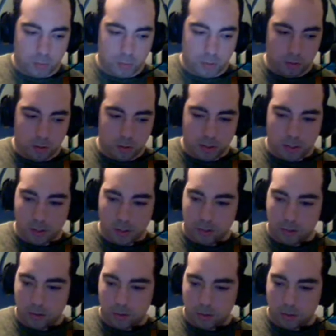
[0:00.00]
doing
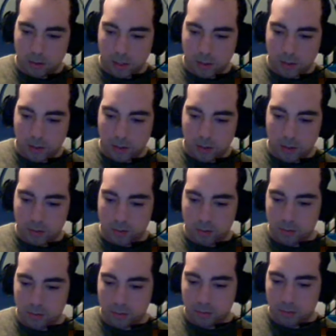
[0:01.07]
anything,
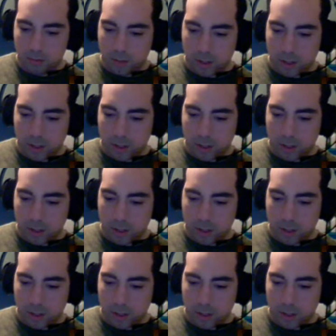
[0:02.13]
the